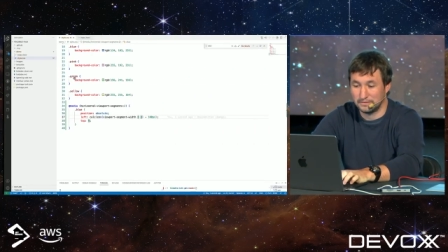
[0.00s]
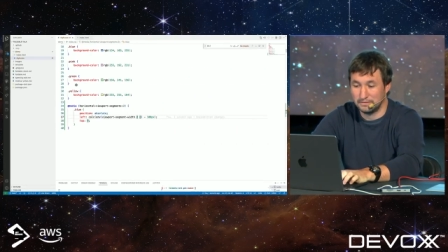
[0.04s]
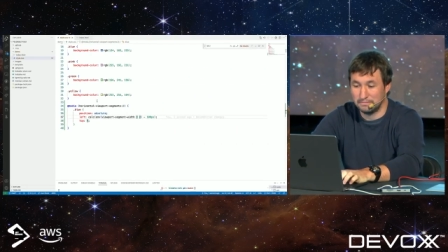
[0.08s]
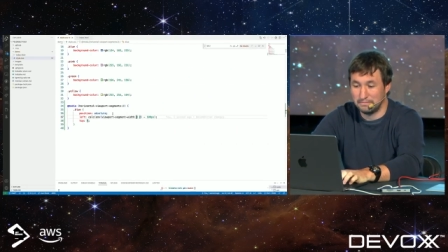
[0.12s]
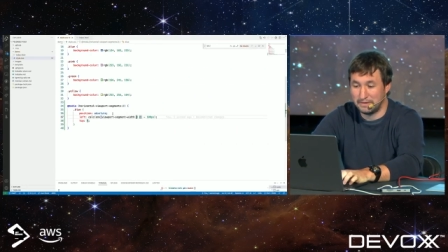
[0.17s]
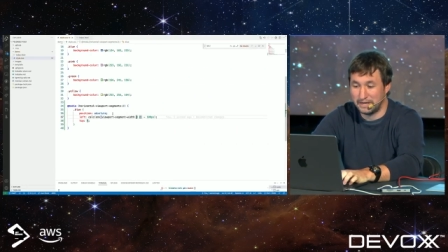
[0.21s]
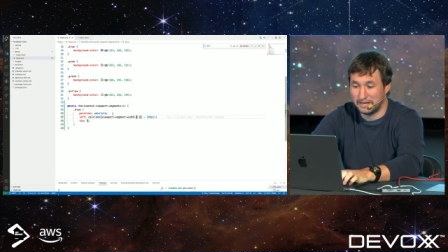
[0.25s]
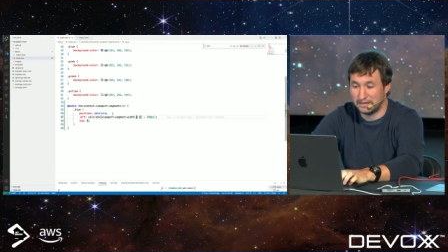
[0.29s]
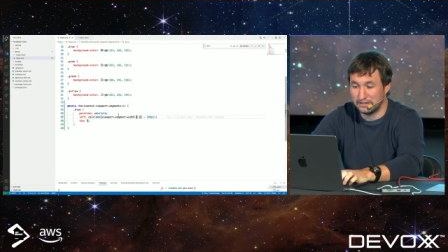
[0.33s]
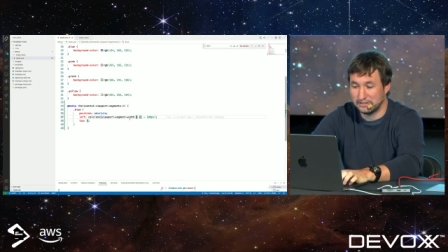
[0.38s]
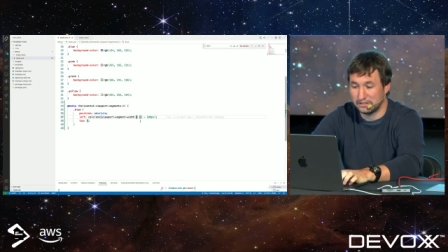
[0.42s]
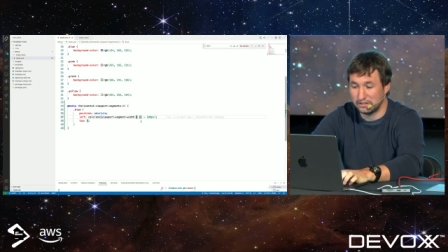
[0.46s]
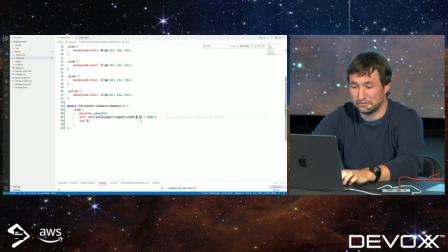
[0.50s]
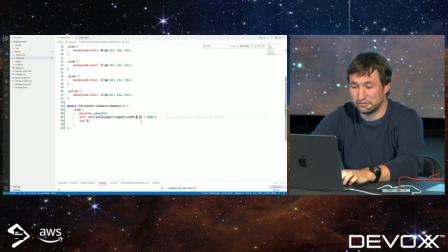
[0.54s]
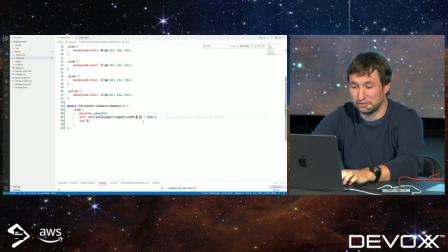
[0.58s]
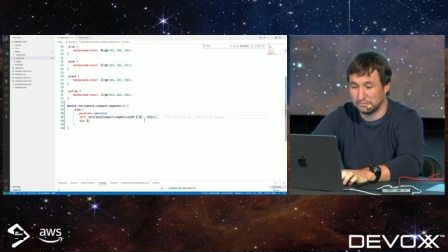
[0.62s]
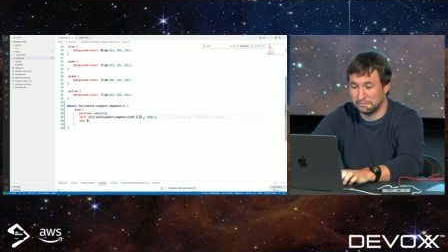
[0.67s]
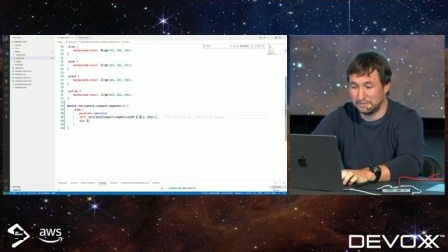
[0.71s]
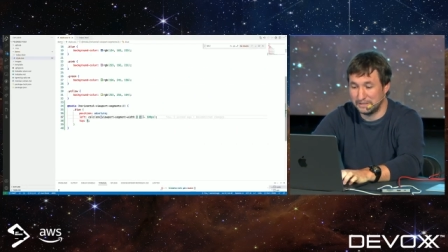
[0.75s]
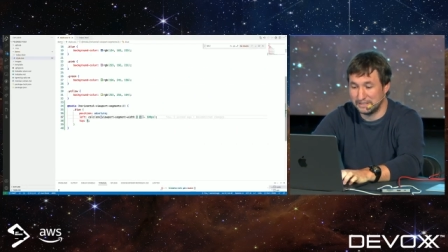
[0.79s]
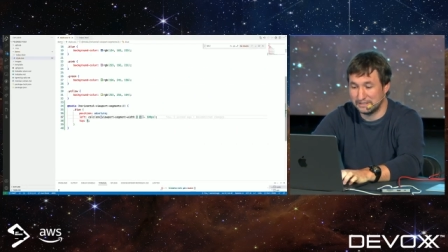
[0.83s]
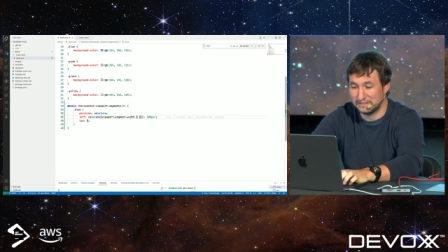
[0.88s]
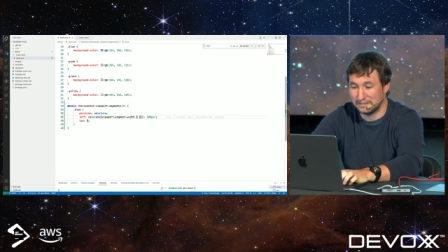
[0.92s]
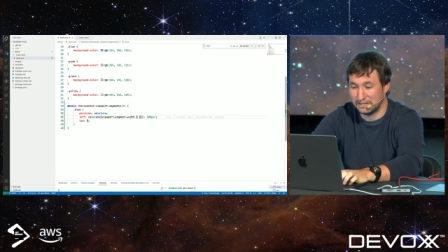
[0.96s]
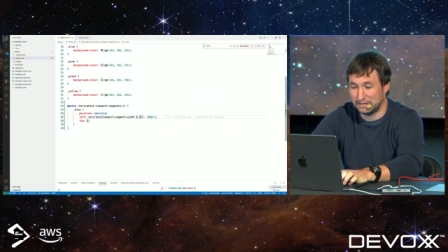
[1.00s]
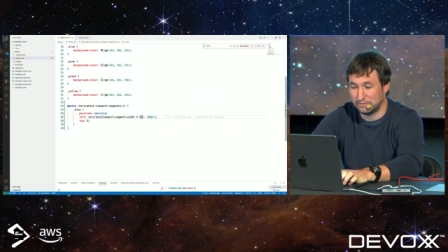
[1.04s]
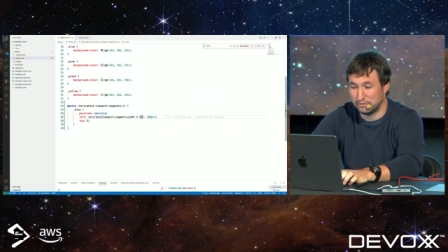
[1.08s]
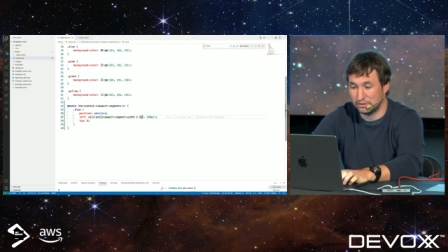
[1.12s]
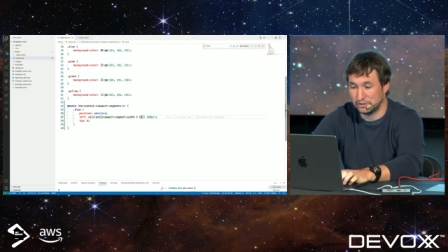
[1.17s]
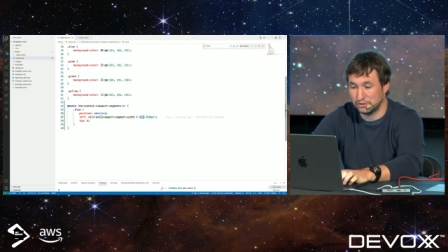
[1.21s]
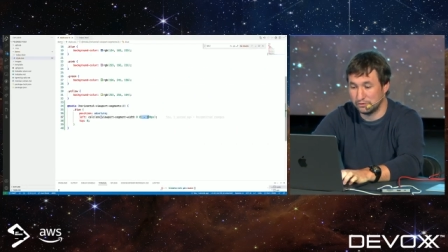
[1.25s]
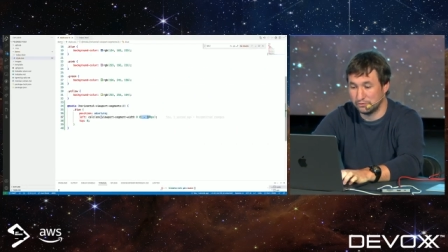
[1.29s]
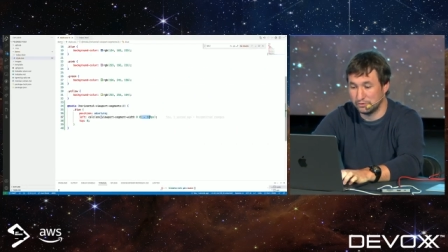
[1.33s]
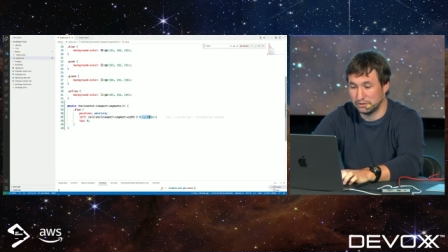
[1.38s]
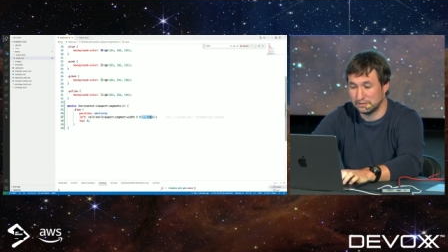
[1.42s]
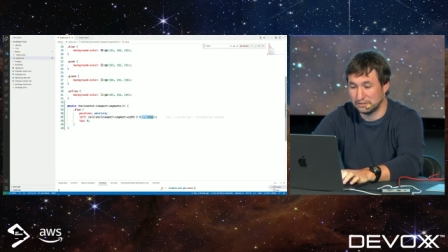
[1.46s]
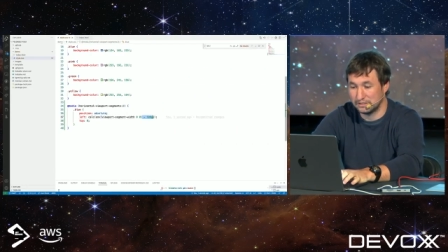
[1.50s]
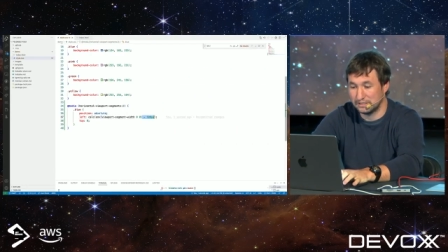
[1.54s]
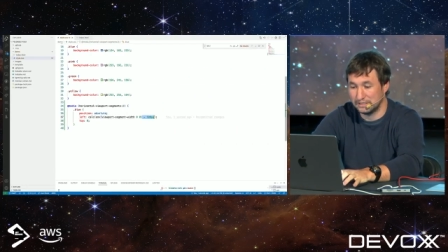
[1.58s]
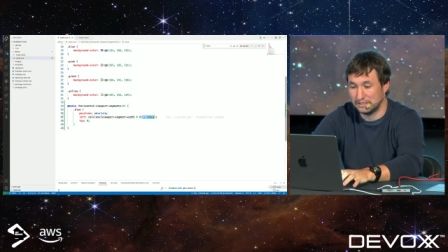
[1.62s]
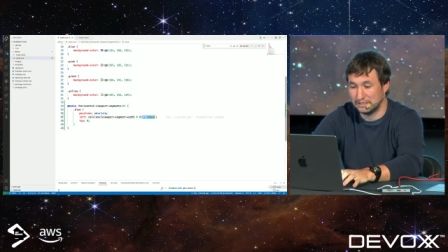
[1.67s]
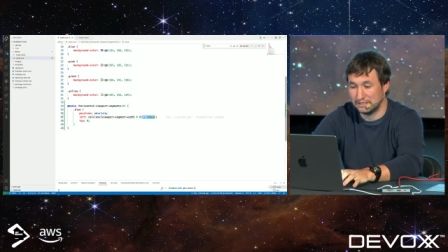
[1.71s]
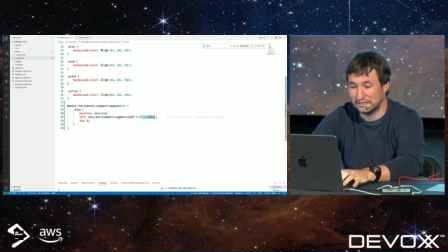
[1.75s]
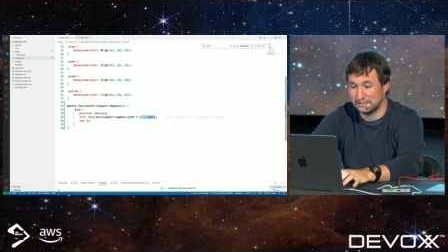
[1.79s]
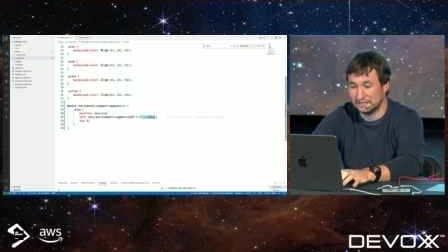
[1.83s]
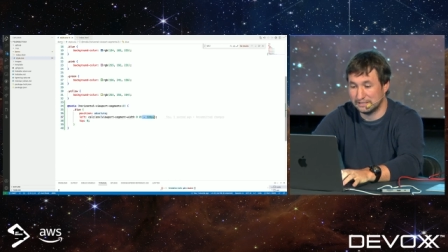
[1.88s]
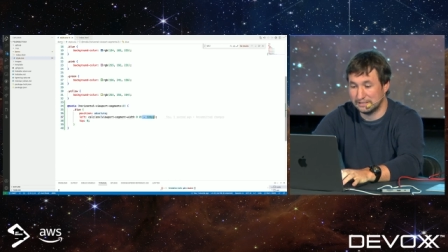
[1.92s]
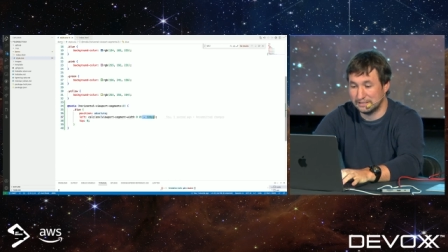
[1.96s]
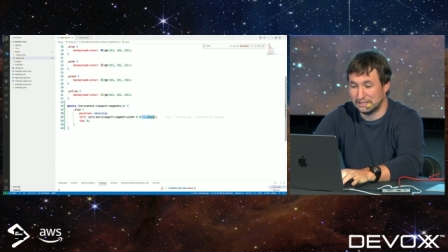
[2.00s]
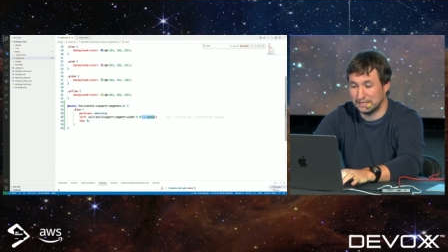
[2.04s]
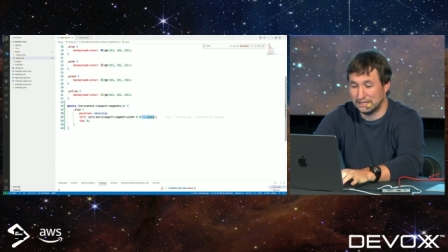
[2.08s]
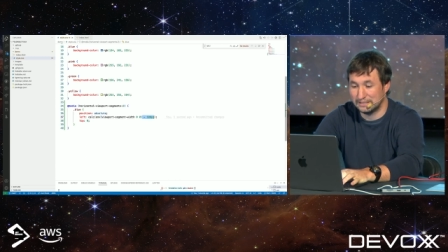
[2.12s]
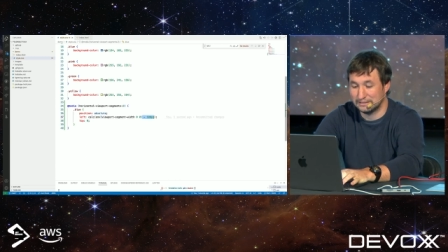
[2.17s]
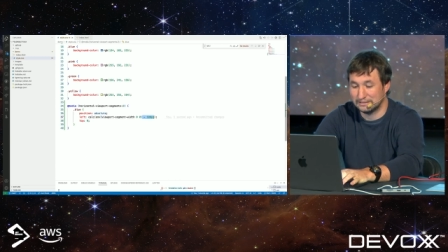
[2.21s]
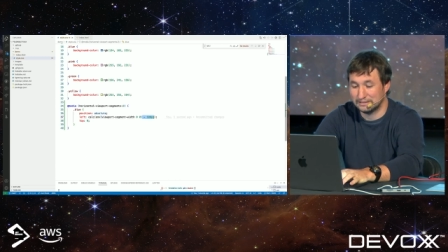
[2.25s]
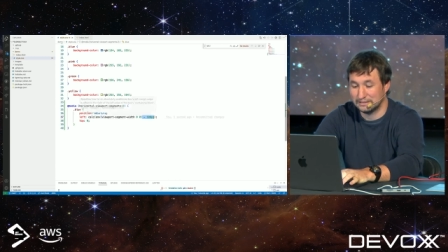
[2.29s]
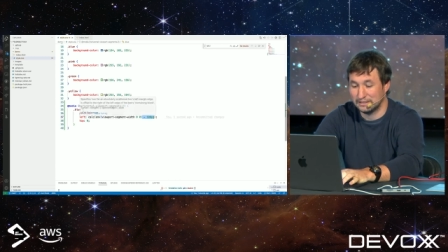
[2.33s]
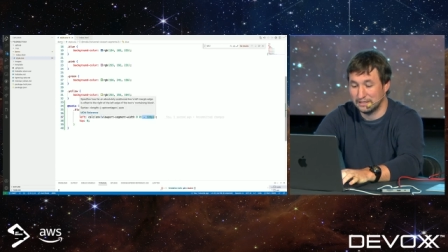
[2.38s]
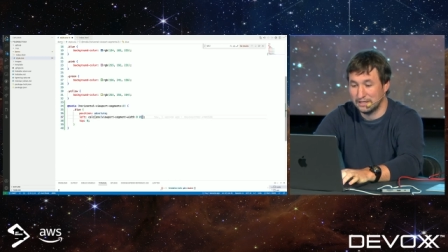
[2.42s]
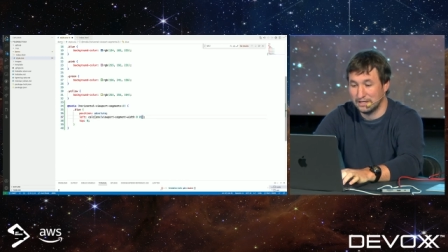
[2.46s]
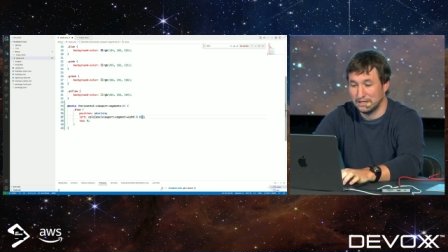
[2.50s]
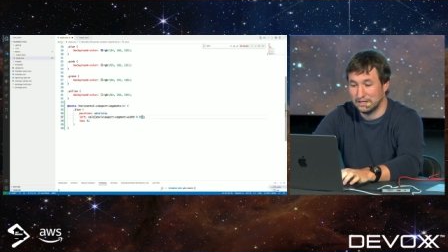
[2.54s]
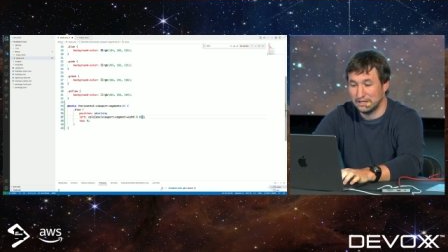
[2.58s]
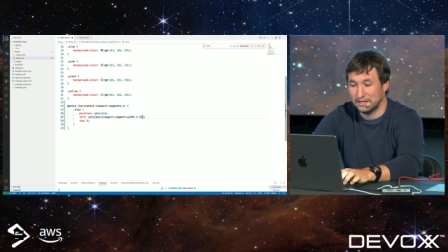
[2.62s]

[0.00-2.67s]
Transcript: minus 100 pixels, what you will see is that